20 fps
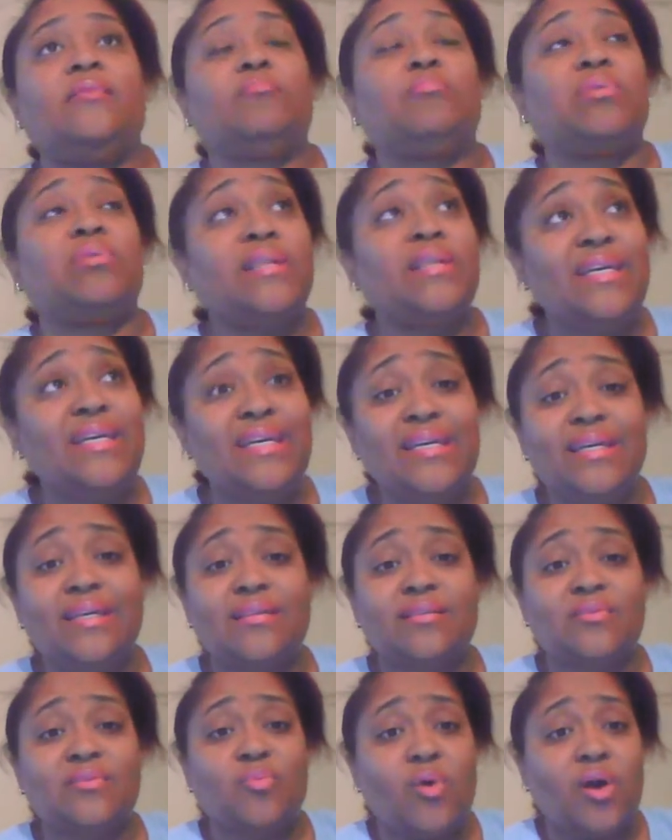
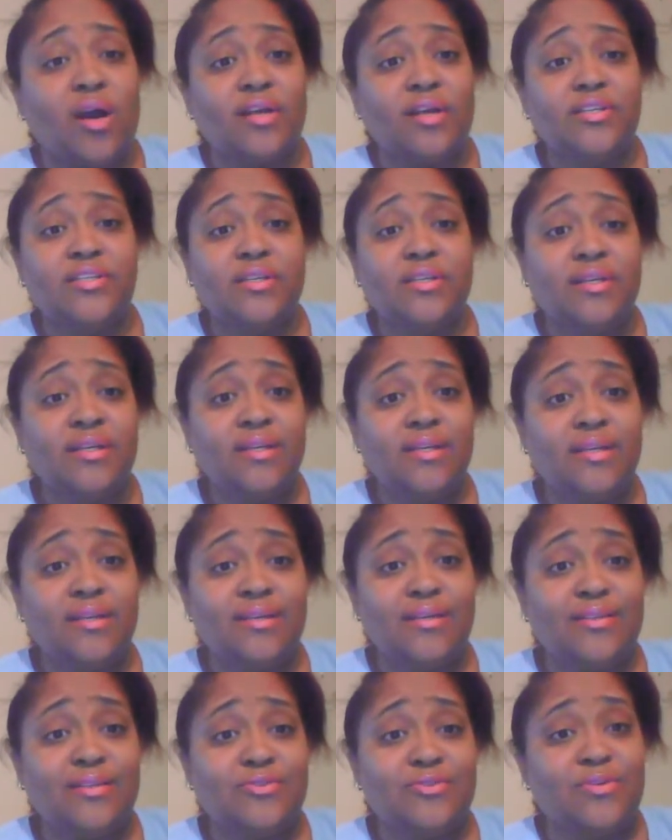Please wash it
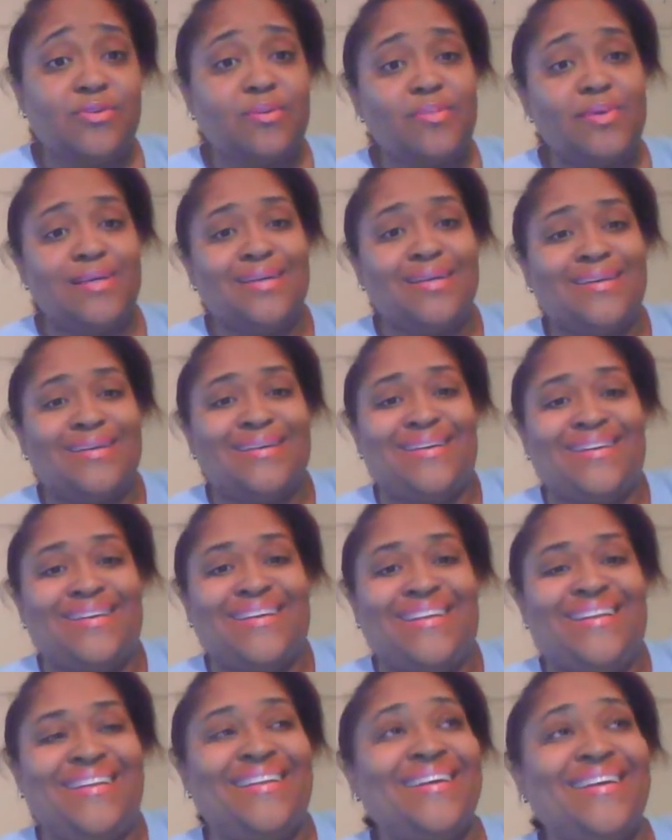and trim
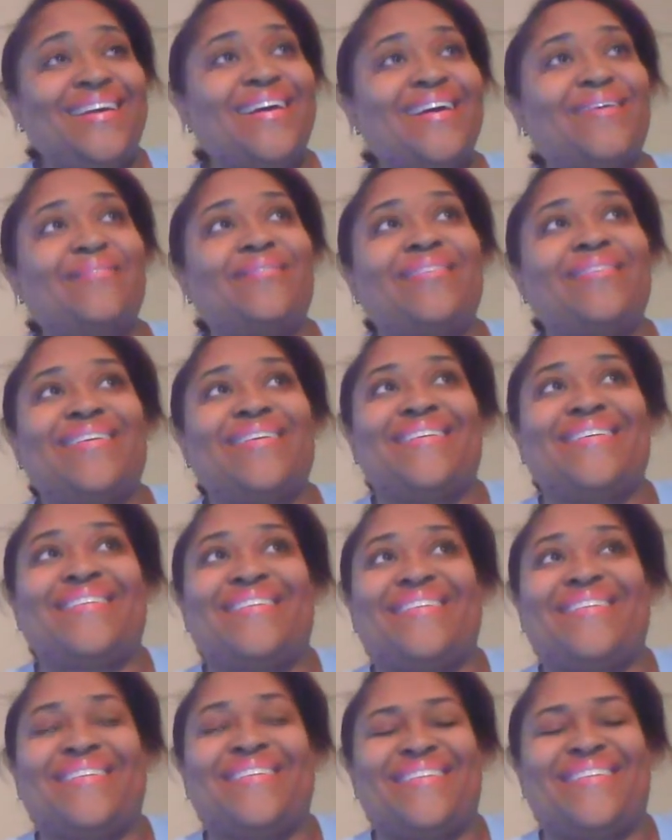
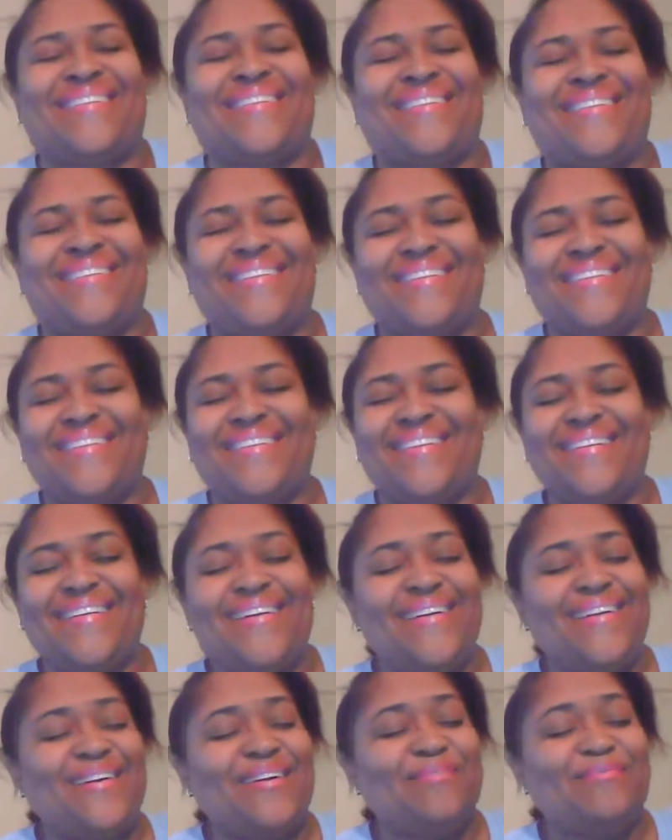it.
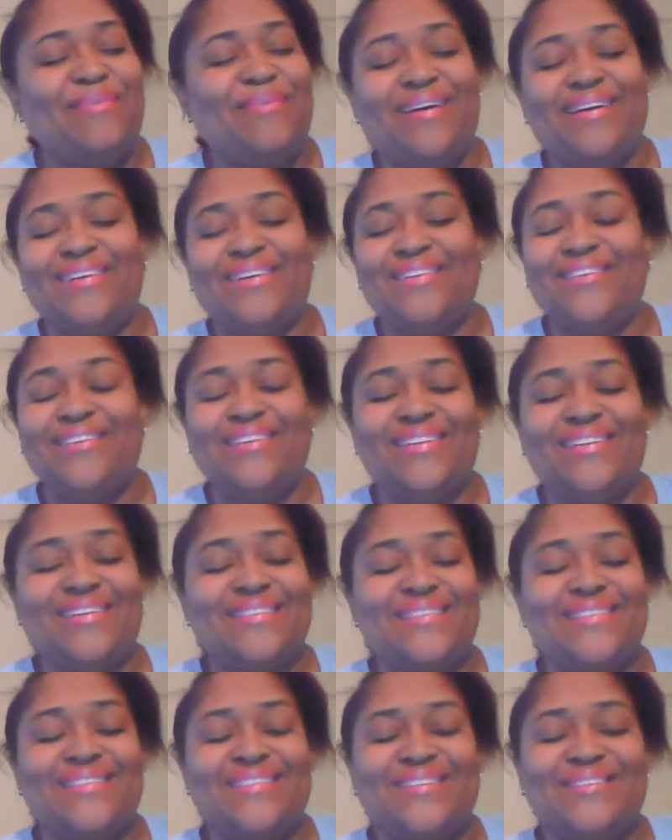My
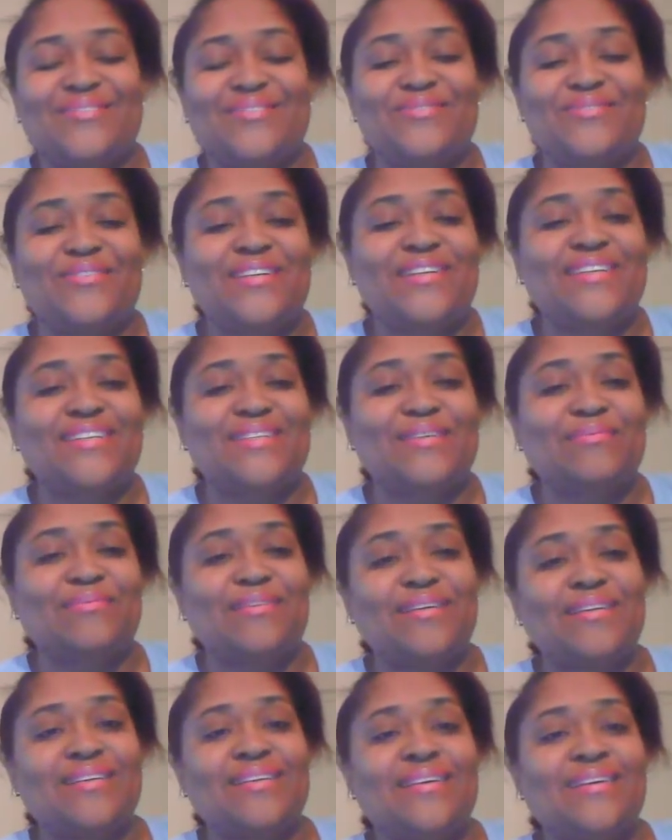goodness, I was reading
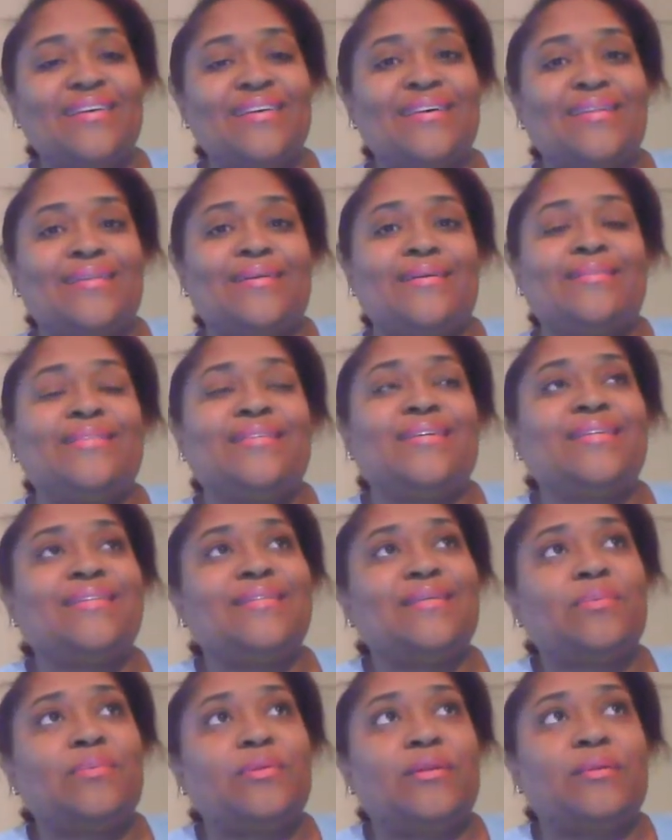something that said
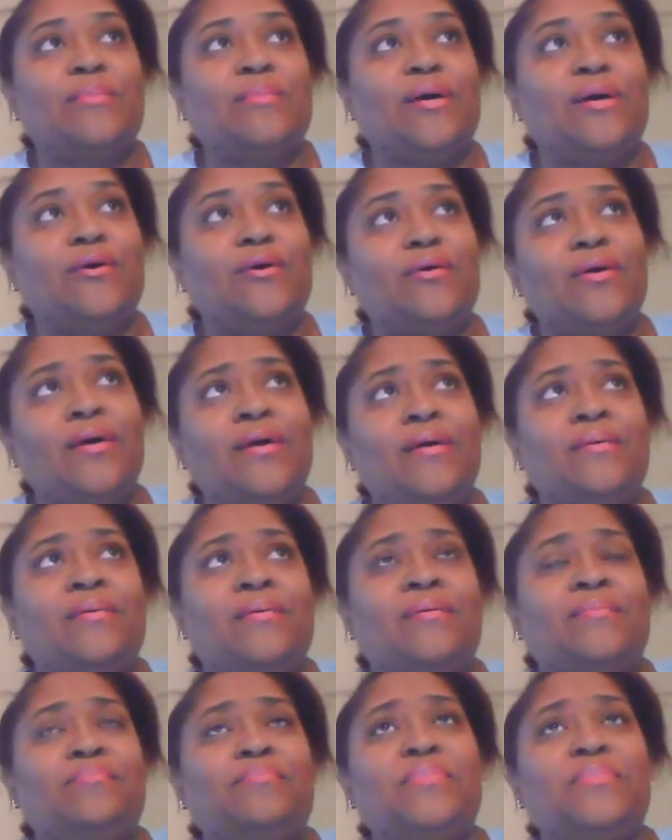something about
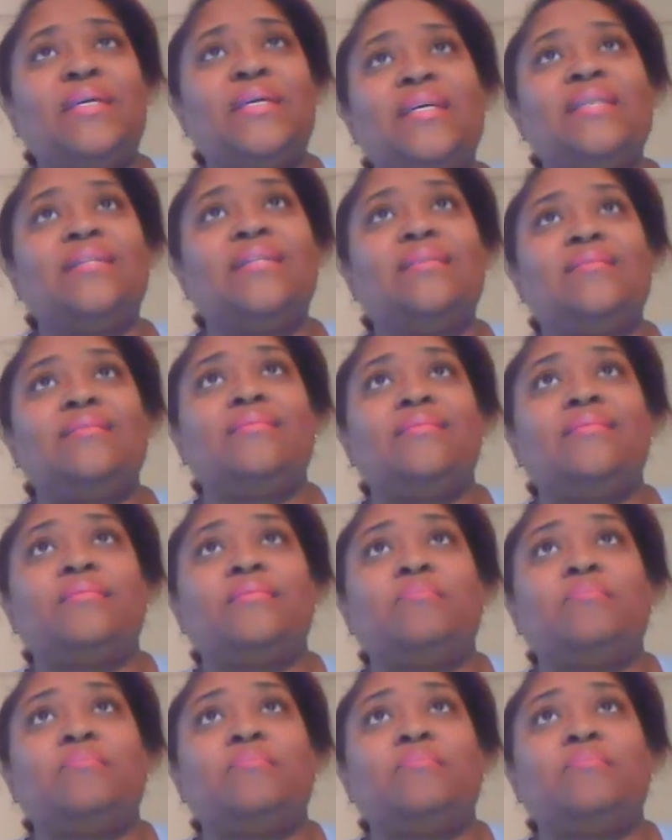men's